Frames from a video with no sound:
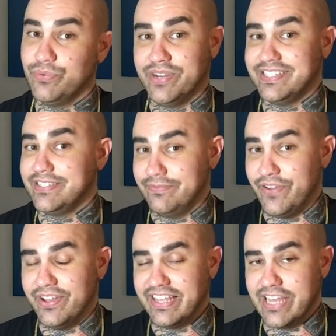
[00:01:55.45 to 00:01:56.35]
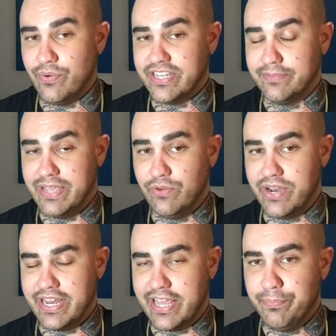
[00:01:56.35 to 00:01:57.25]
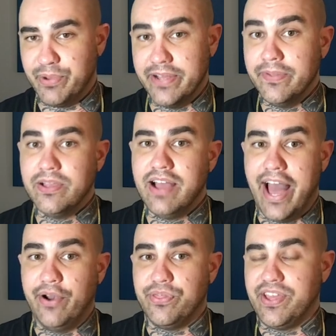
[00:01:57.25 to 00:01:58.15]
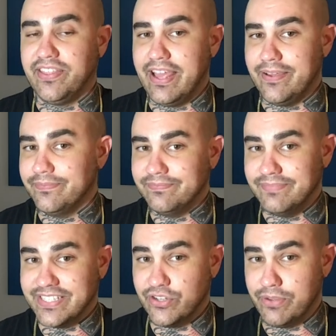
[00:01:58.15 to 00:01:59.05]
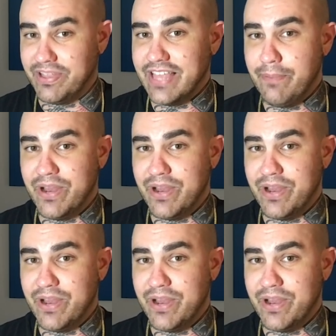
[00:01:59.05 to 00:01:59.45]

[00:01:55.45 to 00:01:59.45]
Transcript: it was felt like that way to me reading it, but I don't think they necessarily meant that.